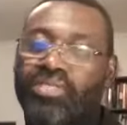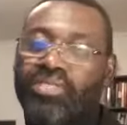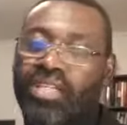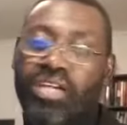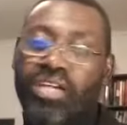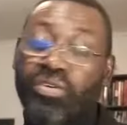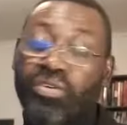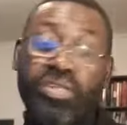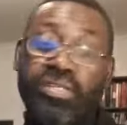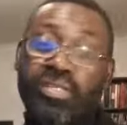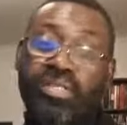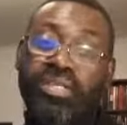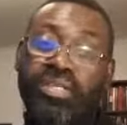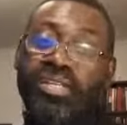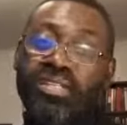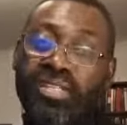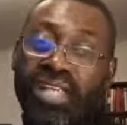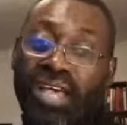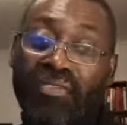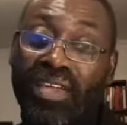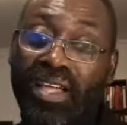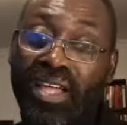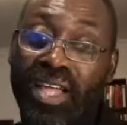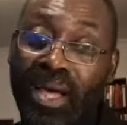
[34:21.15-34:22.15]
that Christians
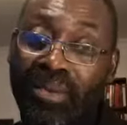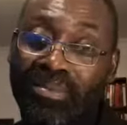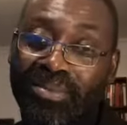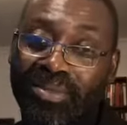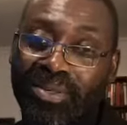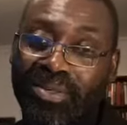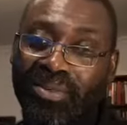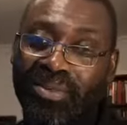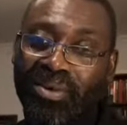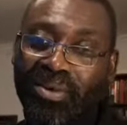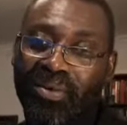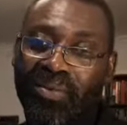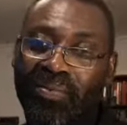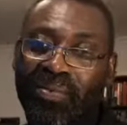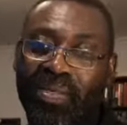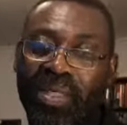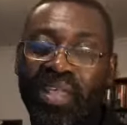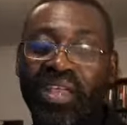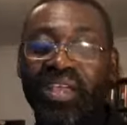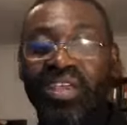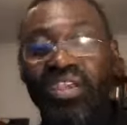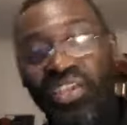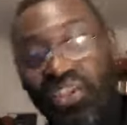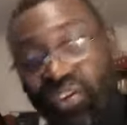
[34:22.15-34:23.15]
haven't come to know.
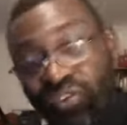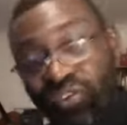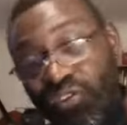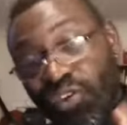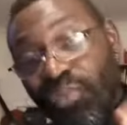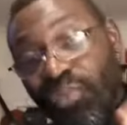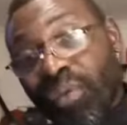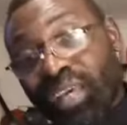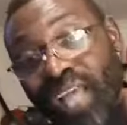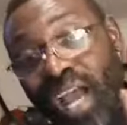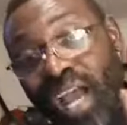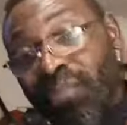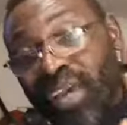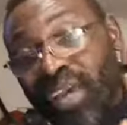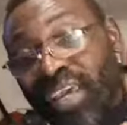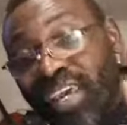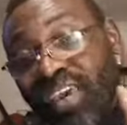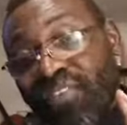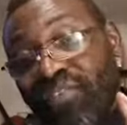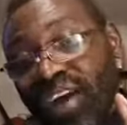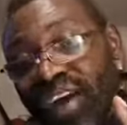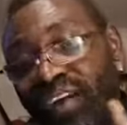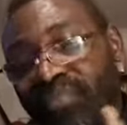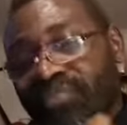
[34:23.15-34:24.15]
If you become a
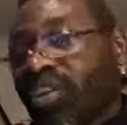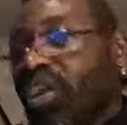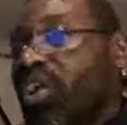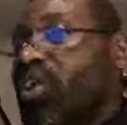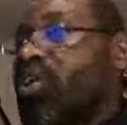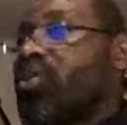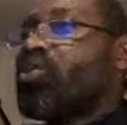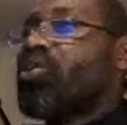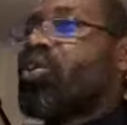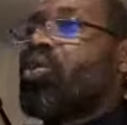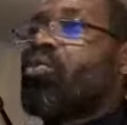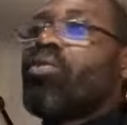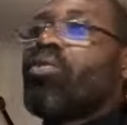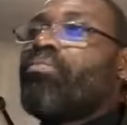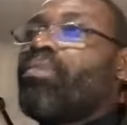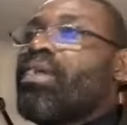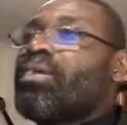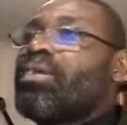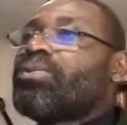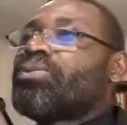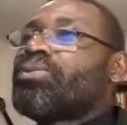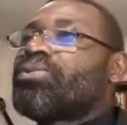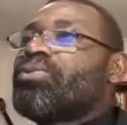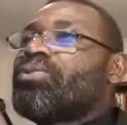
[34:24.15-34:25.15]
giver, God will
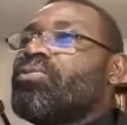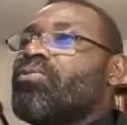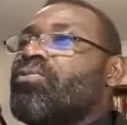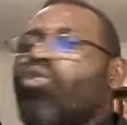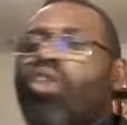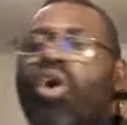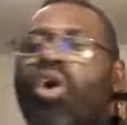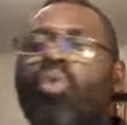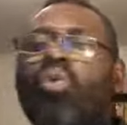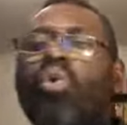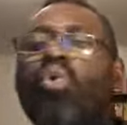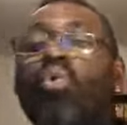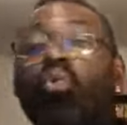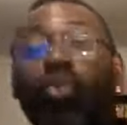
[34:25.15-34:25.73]
bless you. God will